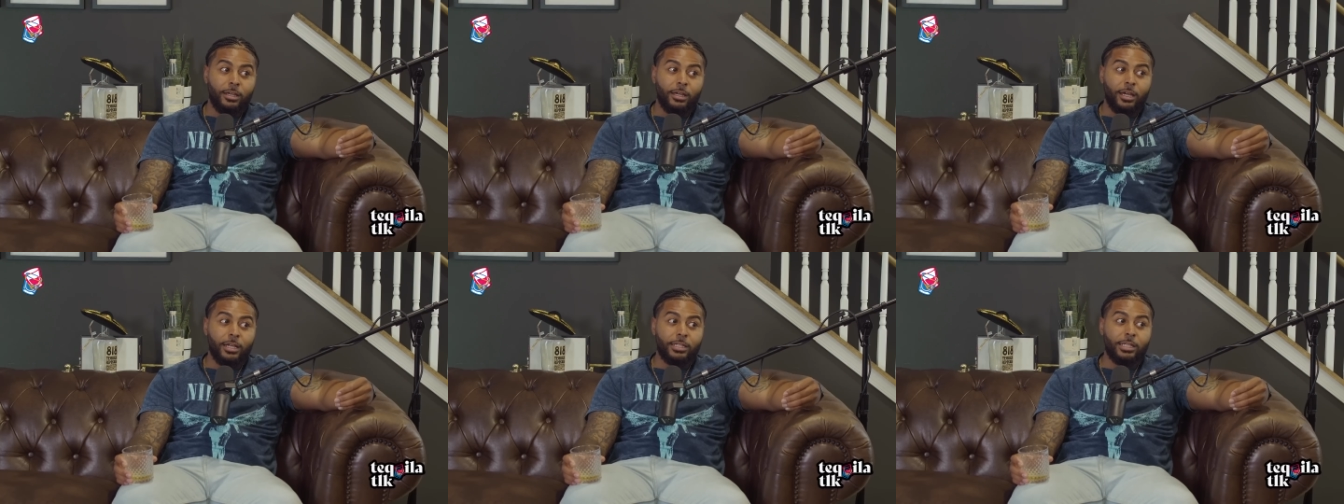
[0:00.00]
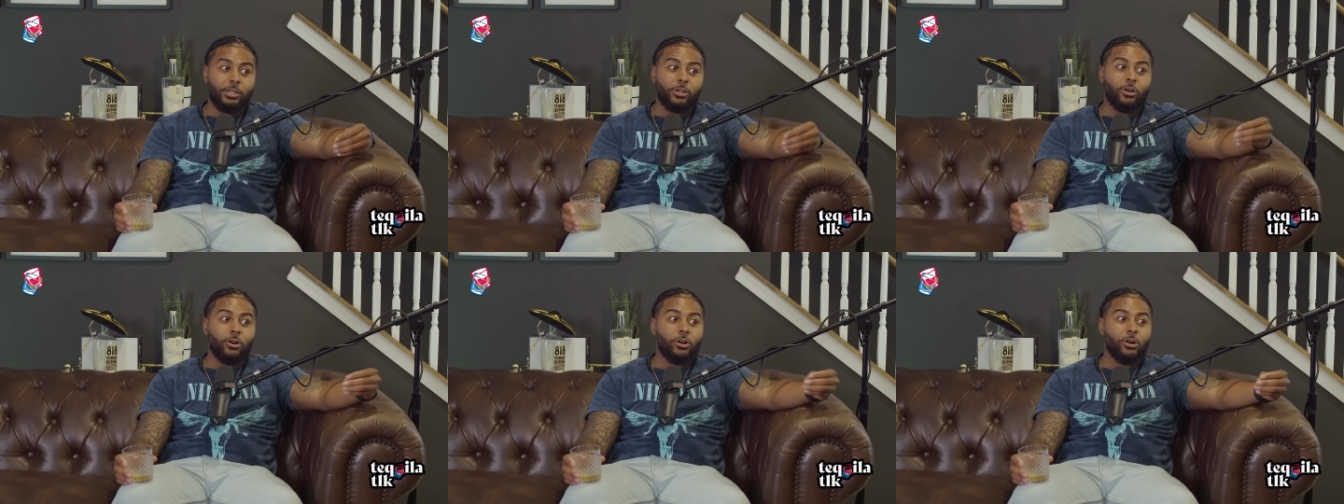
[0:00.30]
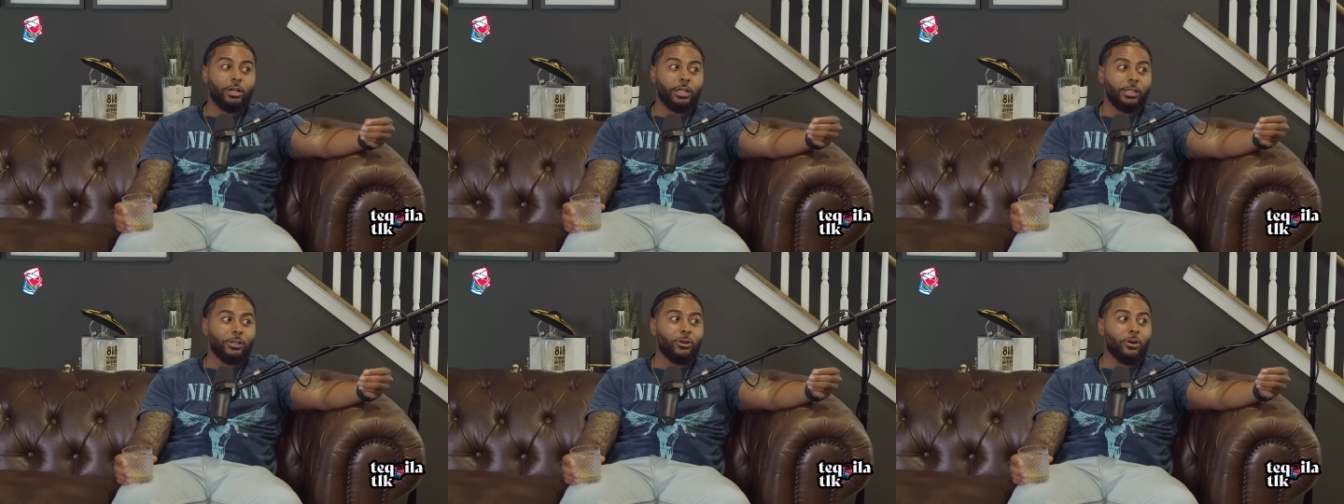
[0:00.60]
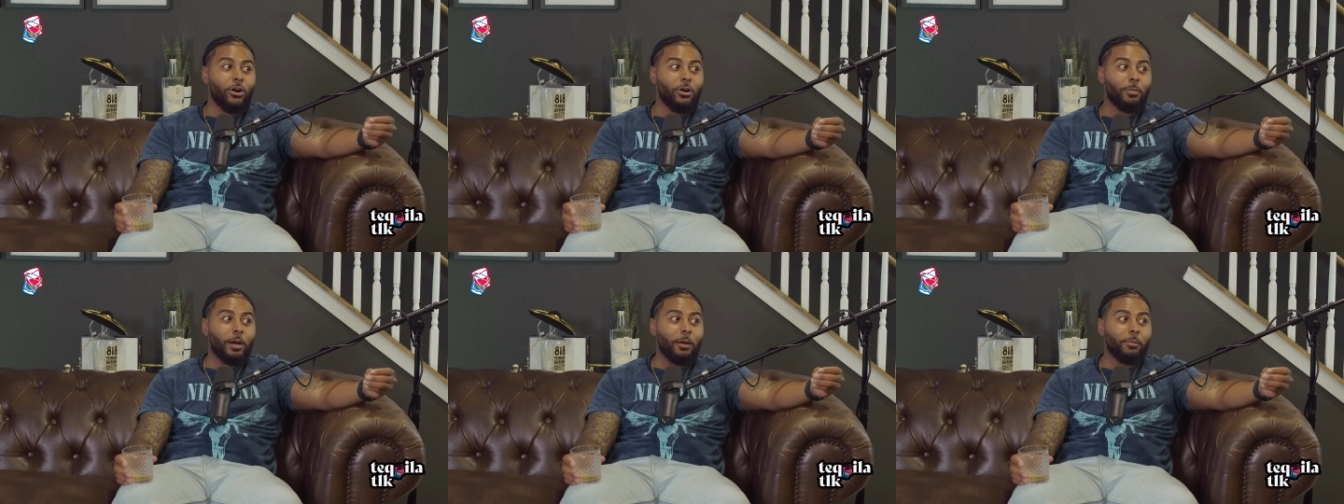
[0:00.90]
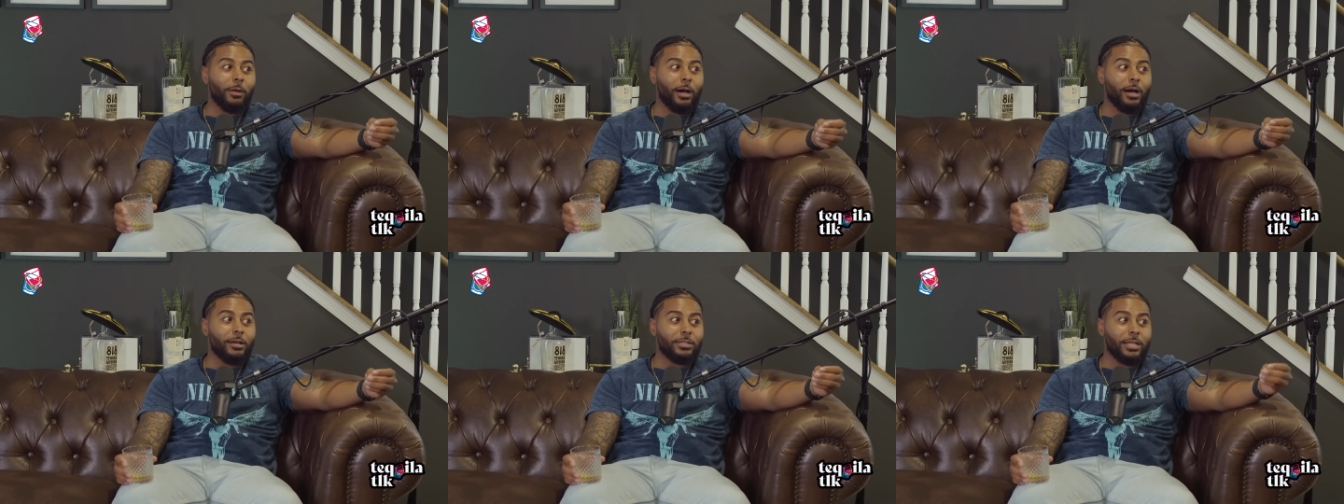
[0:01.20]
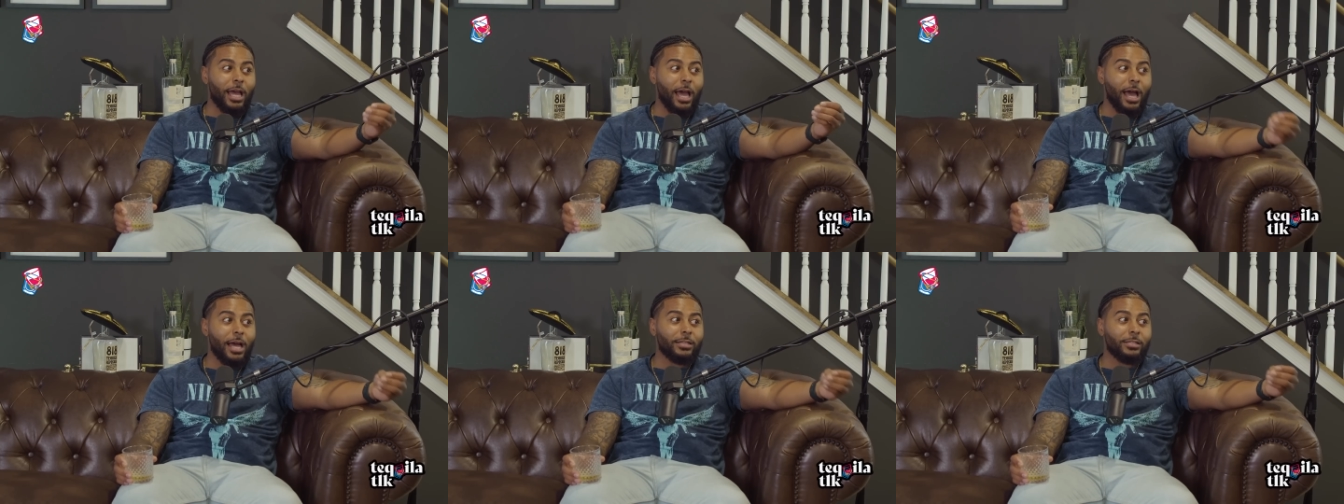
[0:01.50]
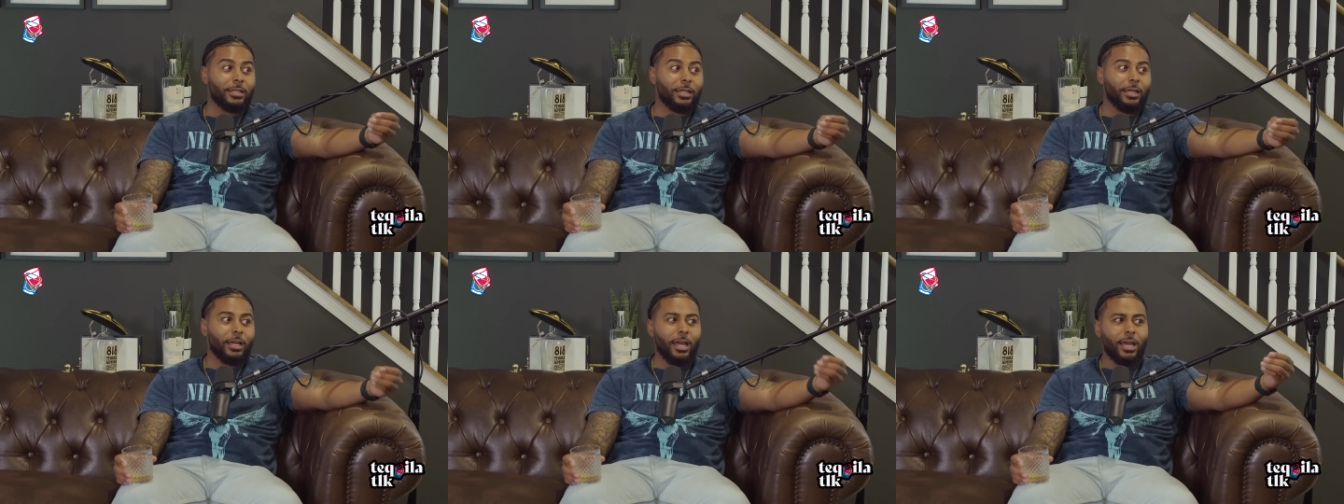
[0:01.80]
cause he called my mom and asked
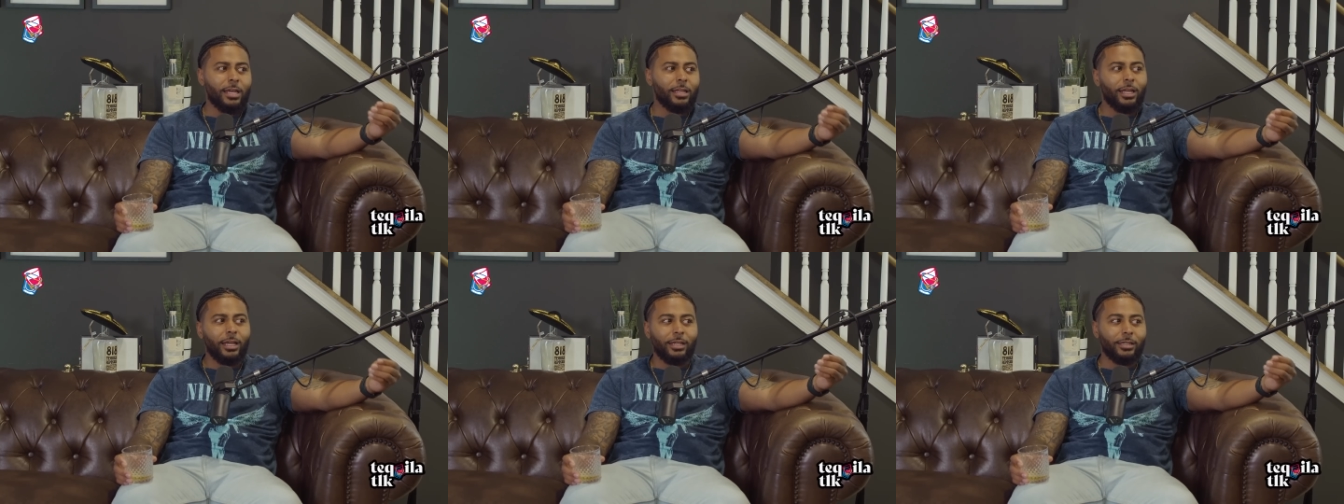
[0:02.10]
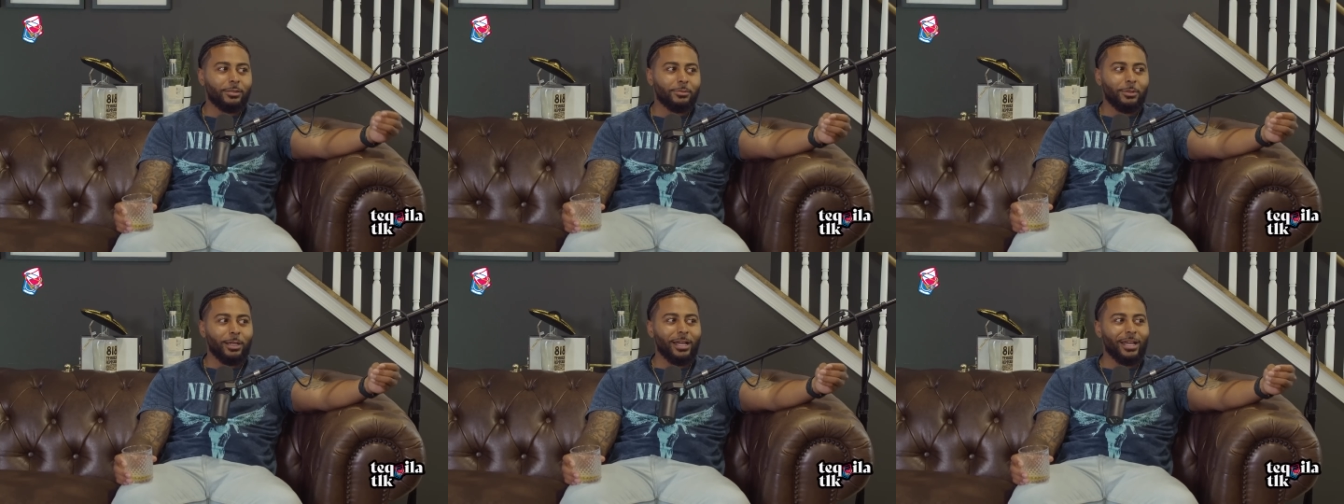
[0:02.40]
like, hey,